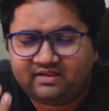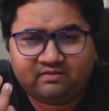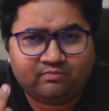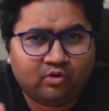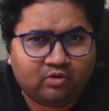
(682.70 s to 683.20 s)

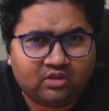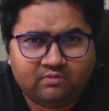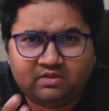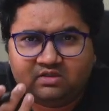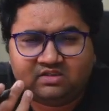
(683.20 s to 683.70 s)

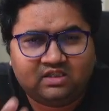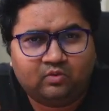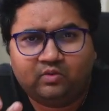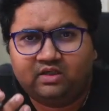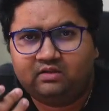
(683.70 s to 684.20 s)
MongoDB,
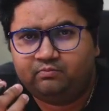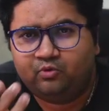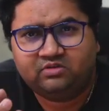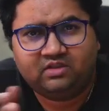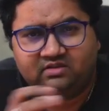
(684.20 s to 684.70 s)
SQL,
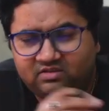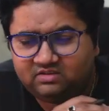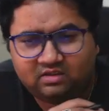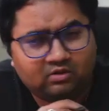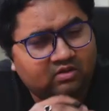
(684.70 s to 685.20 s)
Postgres, these
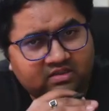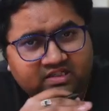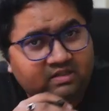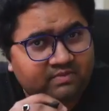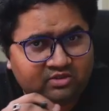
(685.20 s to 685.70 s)
are all
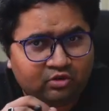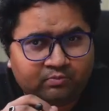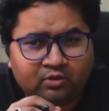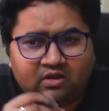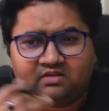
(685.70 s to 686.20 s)
really mature
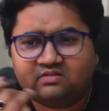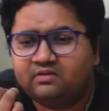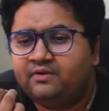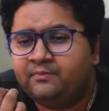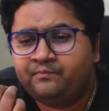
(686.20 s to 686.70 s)
products
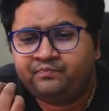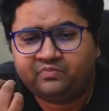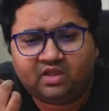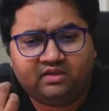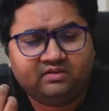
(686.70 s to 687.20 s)

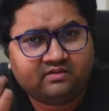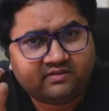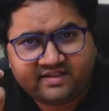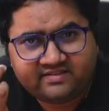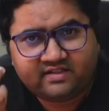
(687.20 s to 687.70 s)
and
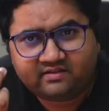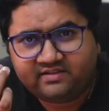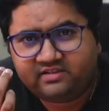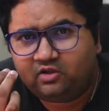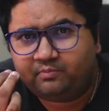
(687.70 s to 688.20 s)
crazy,
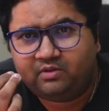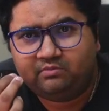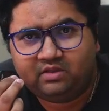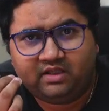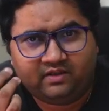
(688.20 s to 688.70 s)
crazy
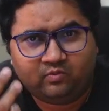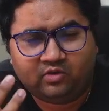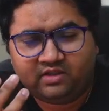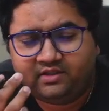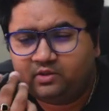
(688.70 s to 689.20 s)
optimal at
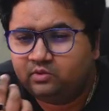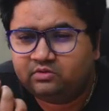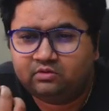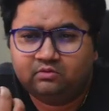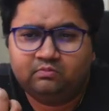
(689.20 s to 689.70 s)
what they do.
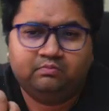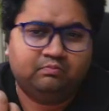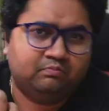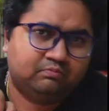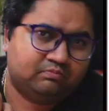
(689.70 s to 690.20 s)
So
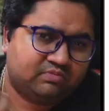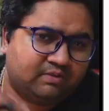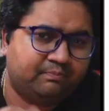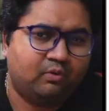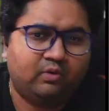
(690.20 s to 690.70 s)

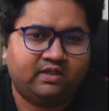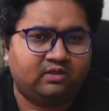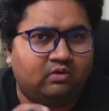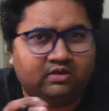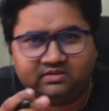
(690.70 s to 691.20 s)
support and
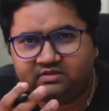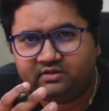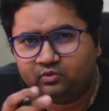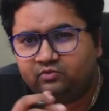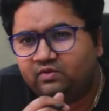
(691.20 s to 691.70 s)
all isn't
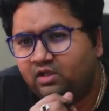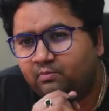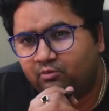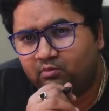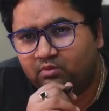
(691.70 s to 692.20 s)
usually a
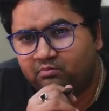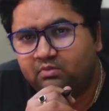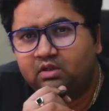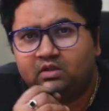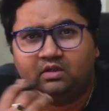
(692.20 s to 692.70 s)
problem.
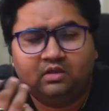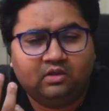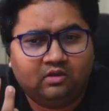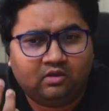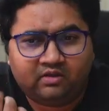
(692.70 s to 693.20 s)

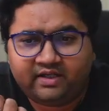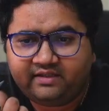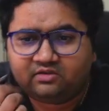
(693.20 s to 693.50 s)
All right.